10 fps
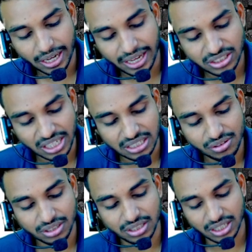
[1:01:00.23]
And
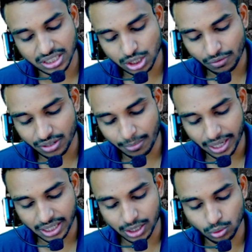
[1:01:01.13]
checklist is in the nature of
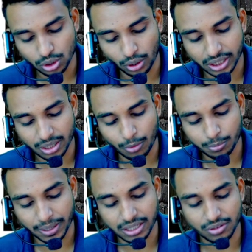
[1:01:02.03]
reminder to the auditor
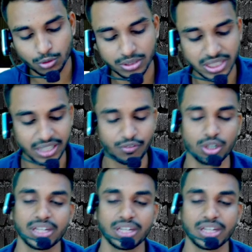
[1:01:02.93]
about matters to be checked for